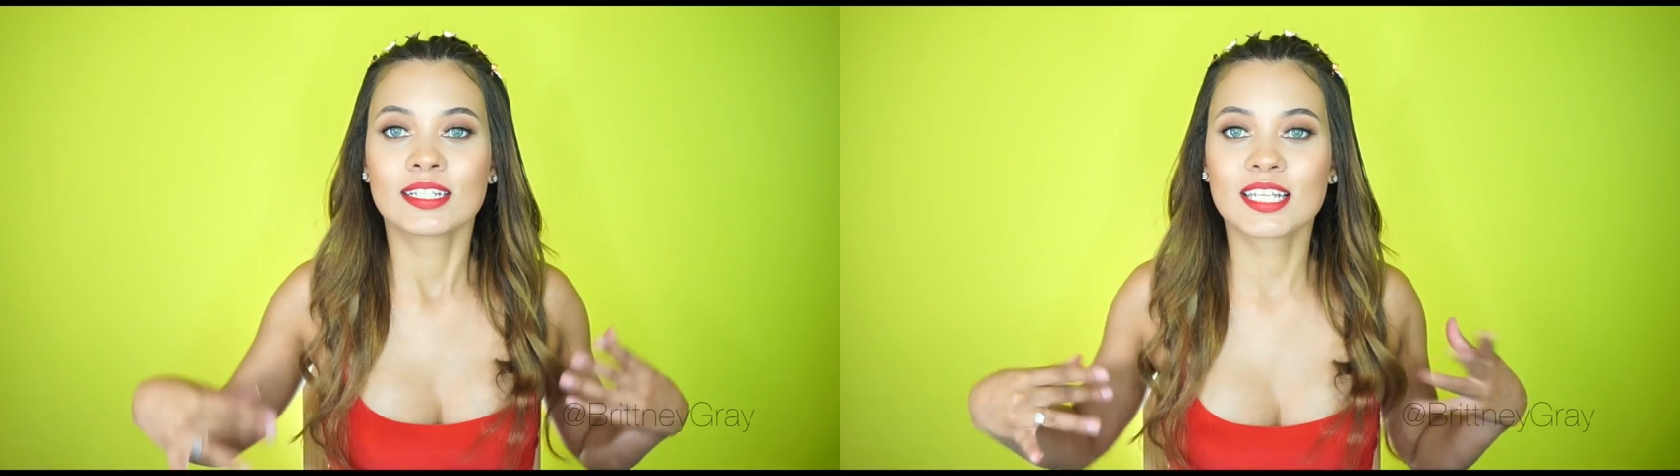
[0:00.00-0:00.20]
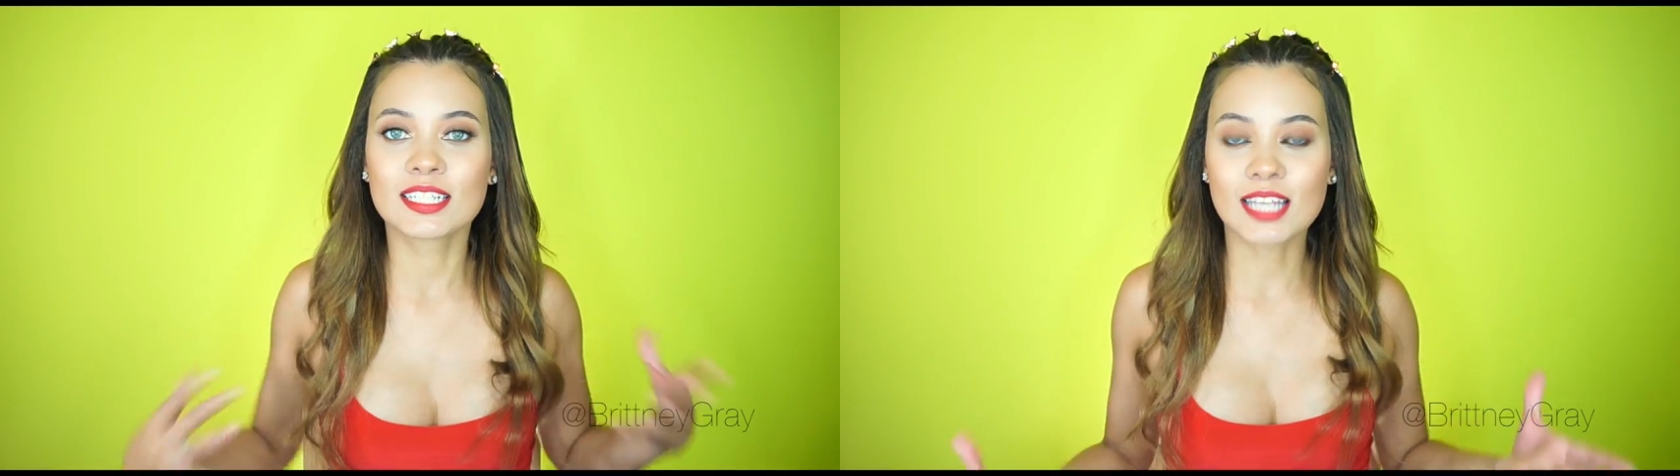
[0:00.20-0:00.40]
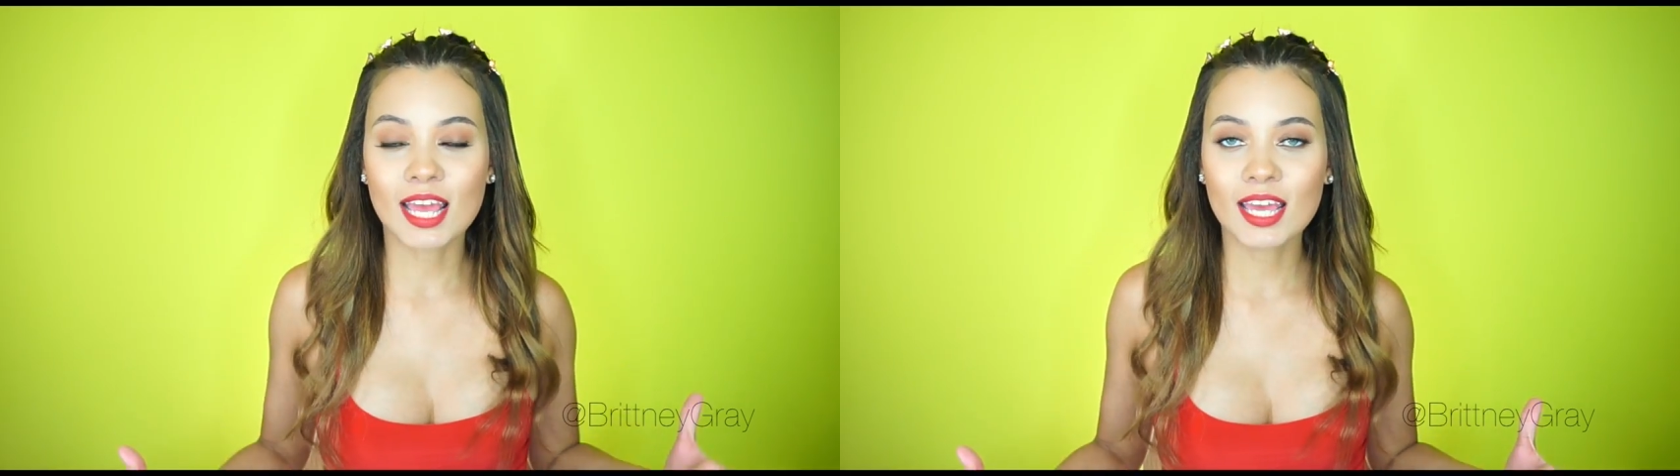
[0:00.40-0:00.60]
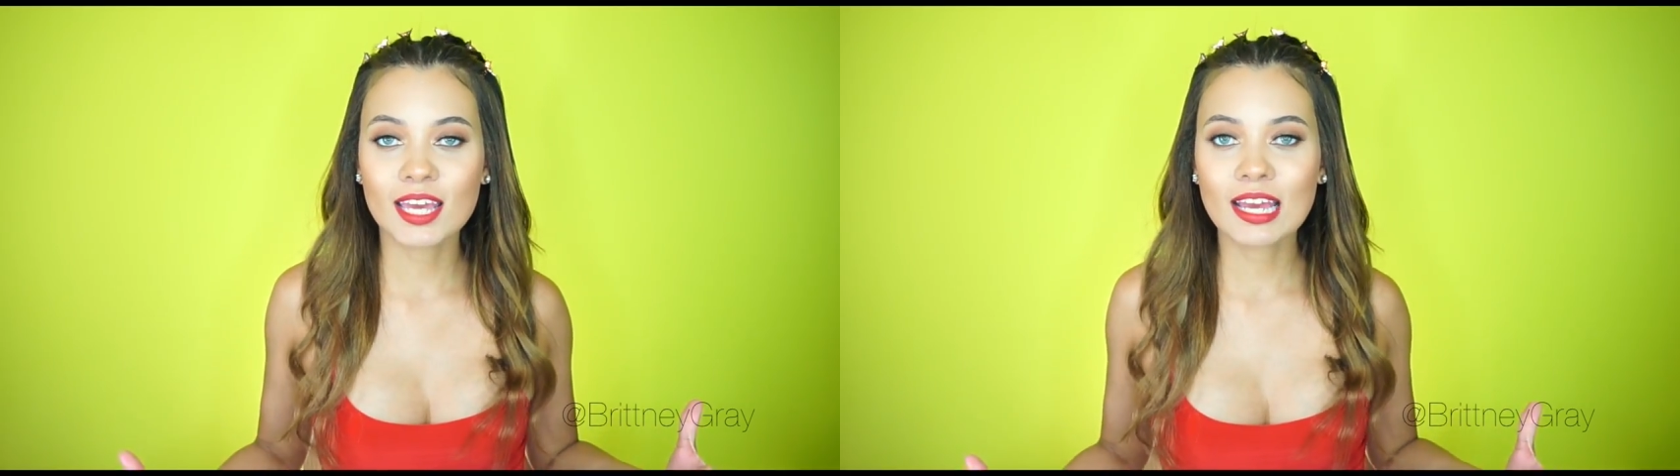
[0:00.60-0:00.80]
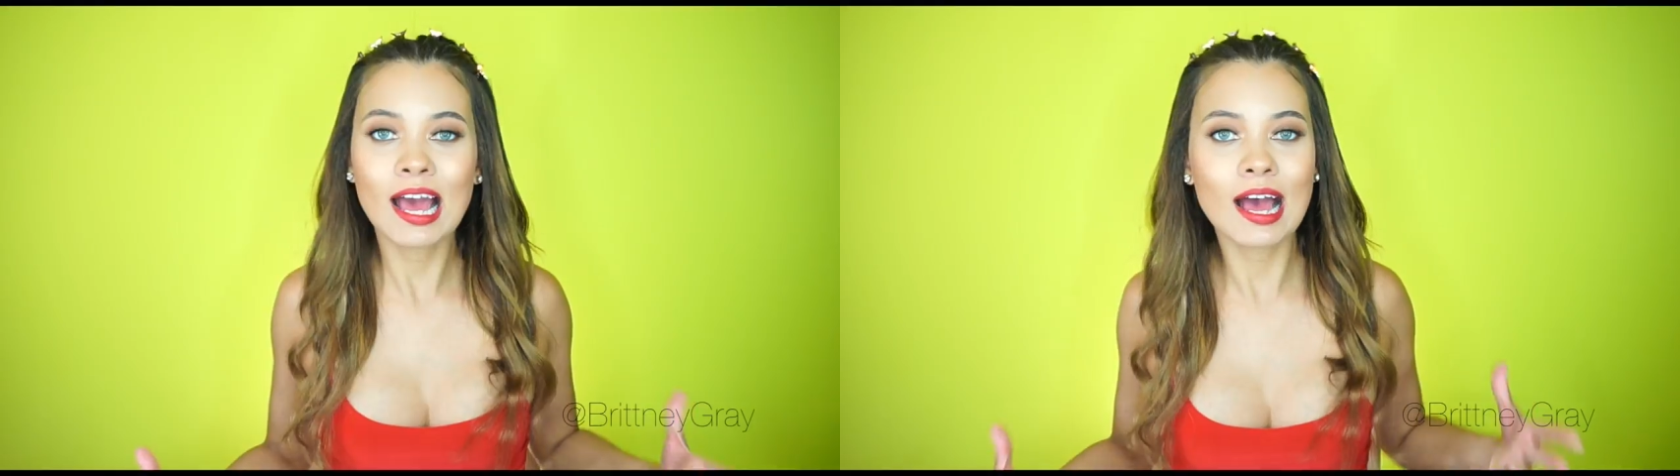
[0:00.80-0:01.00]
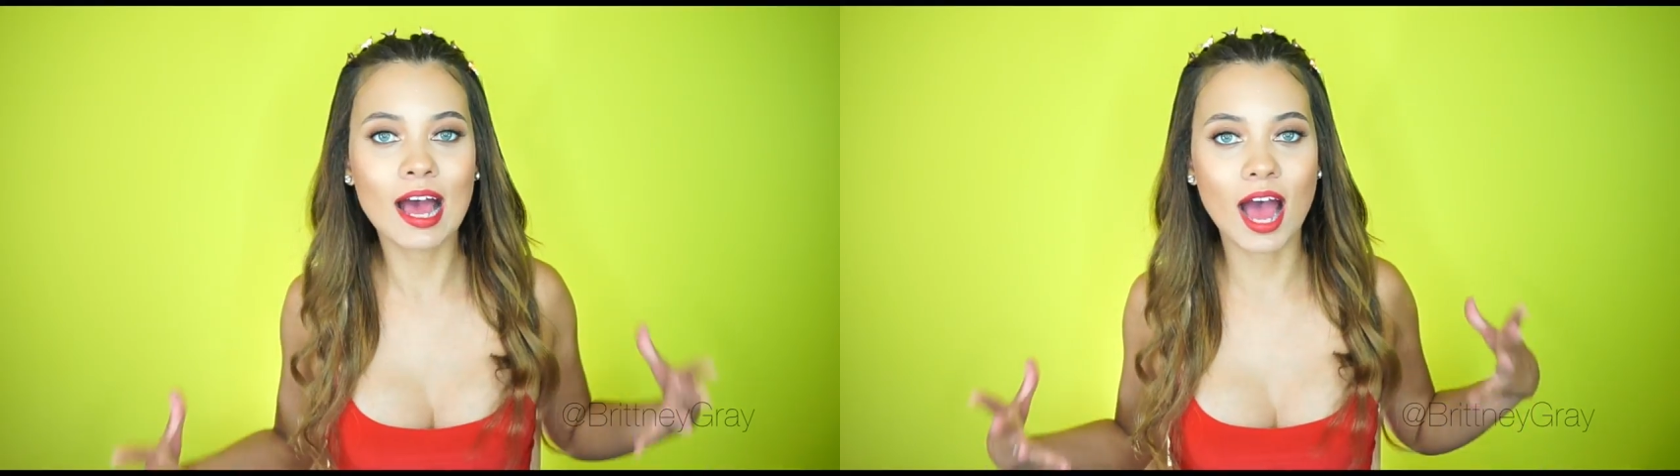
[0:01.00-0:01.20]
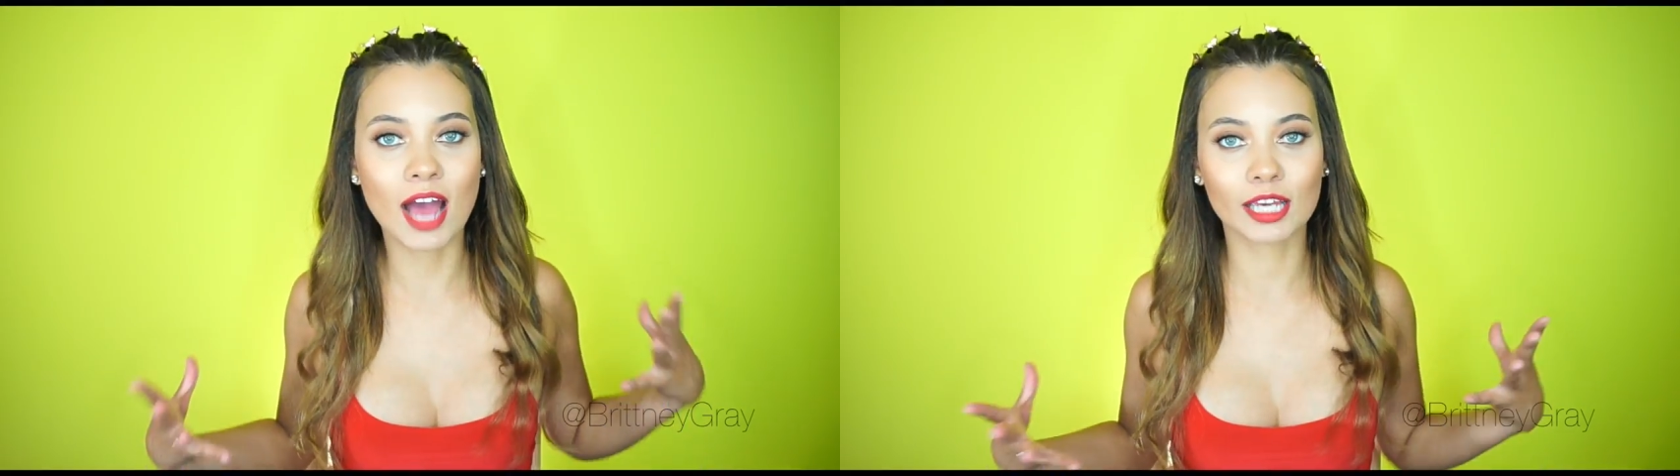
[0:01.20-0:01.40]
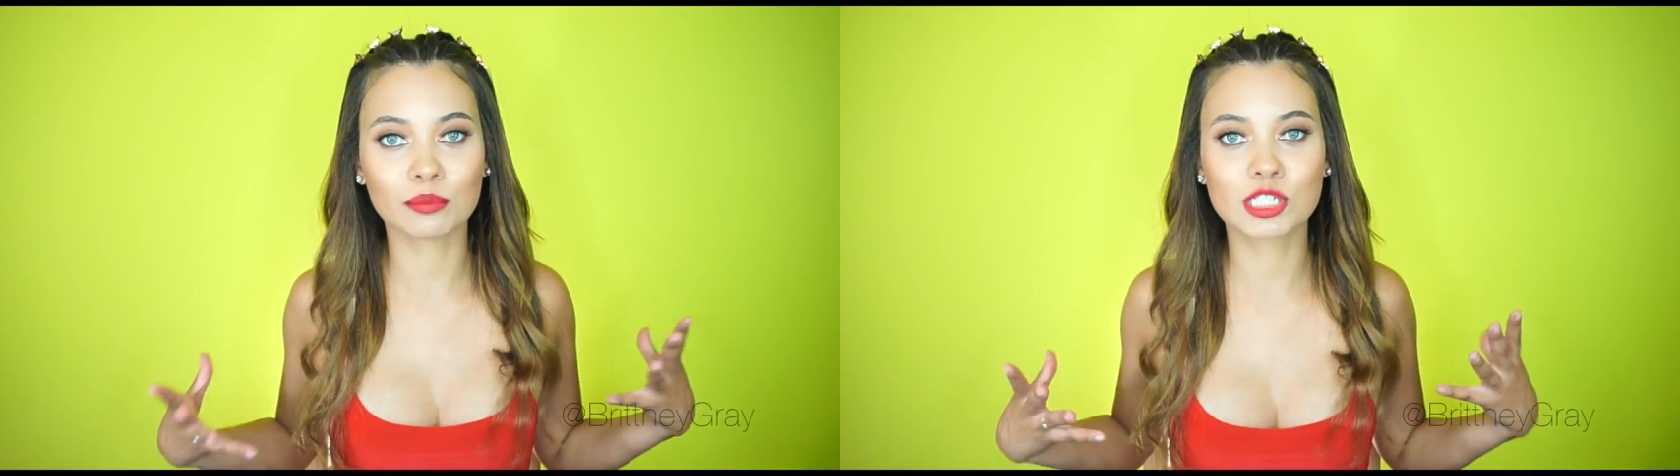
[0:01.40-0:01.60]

Today I'm